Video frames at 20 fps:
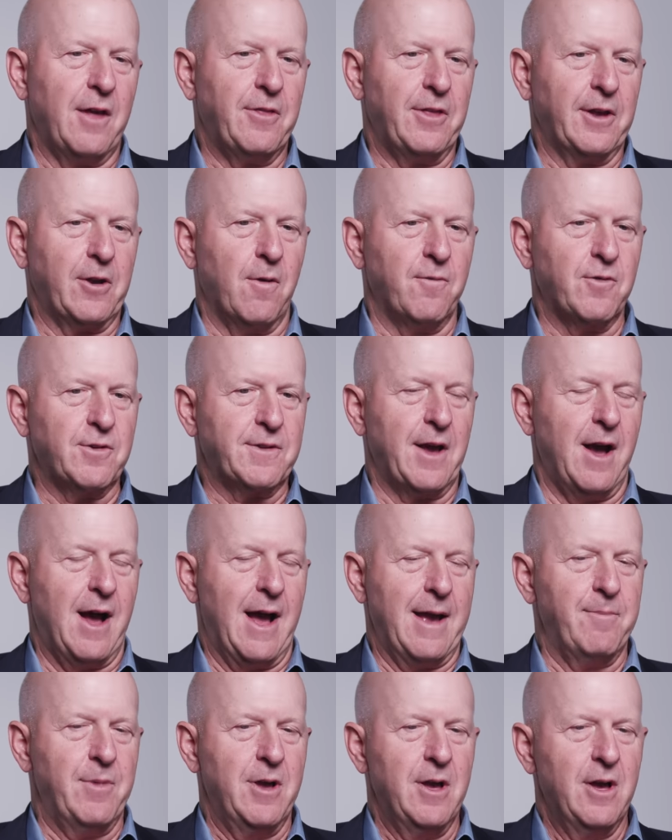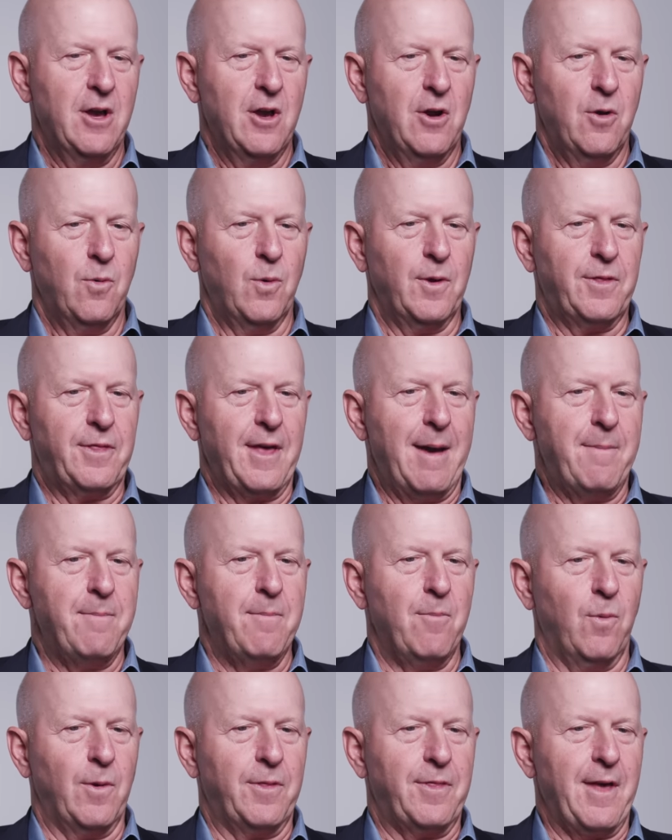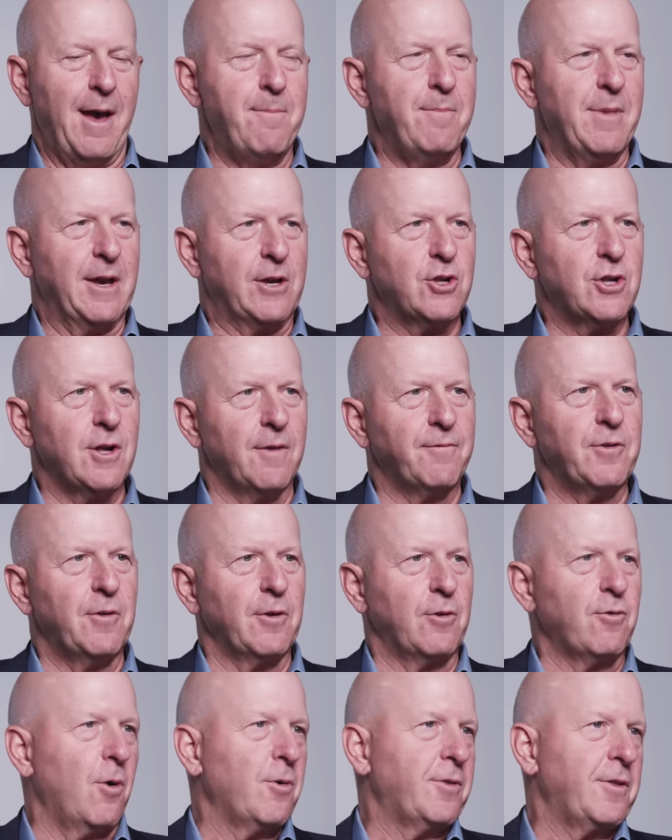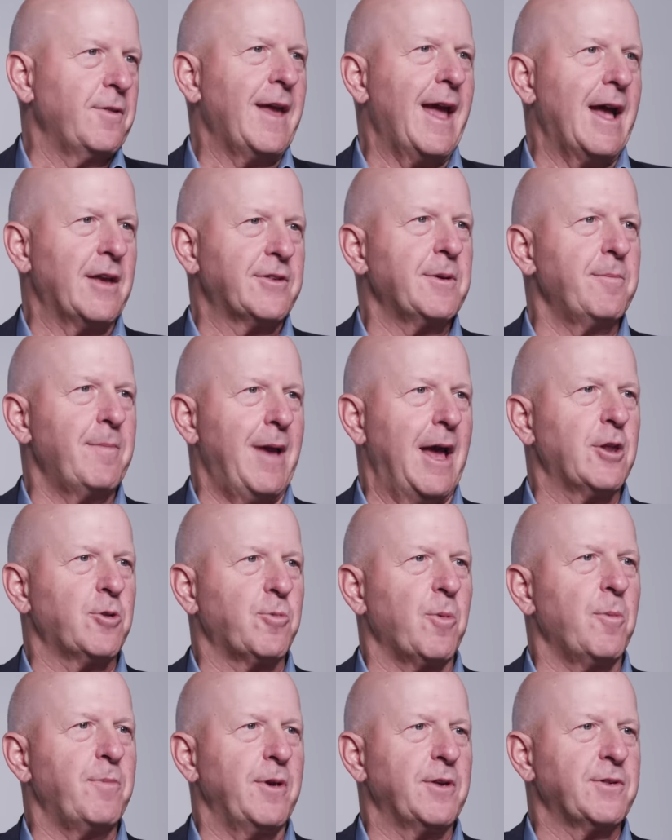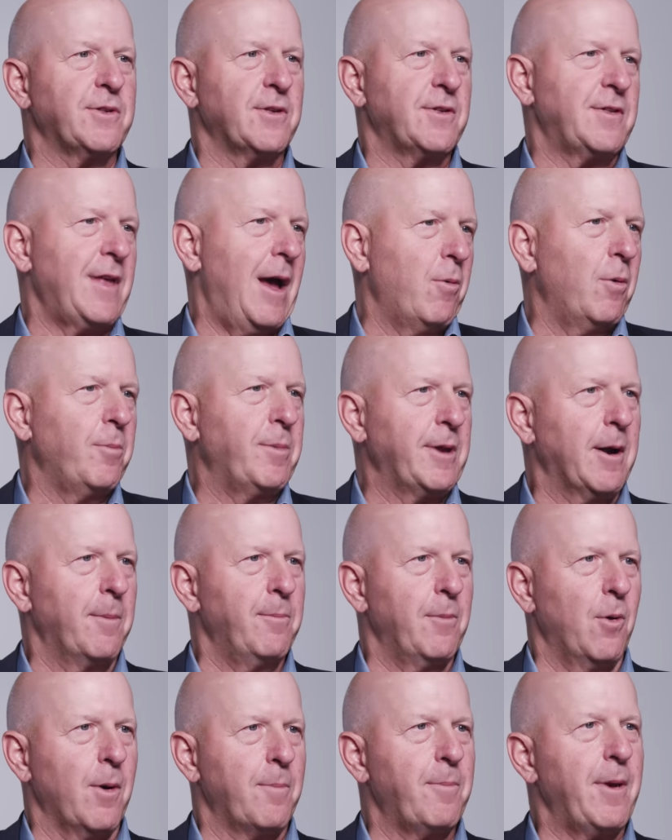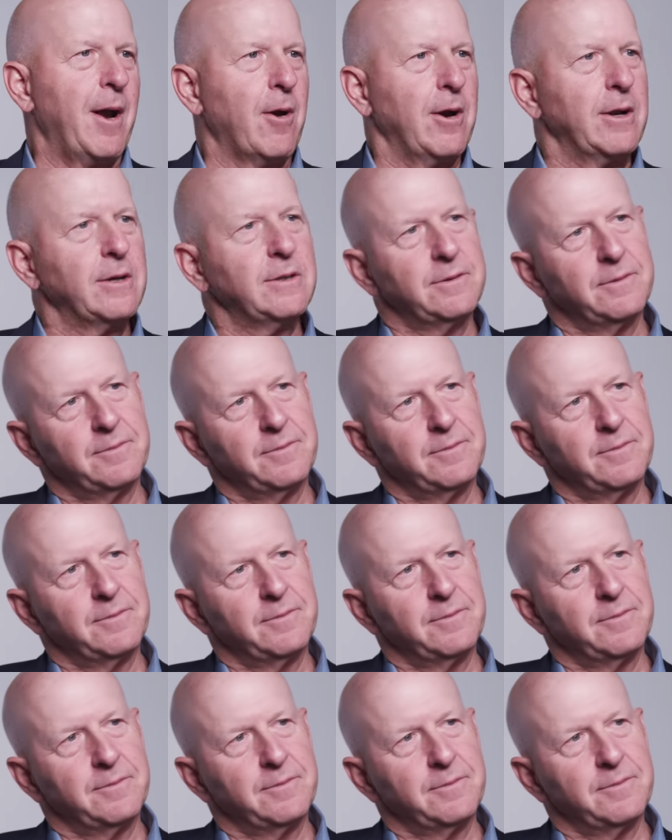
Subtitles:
I think over time, with that mix shift in the growth in the asset management business, that will become more apparent.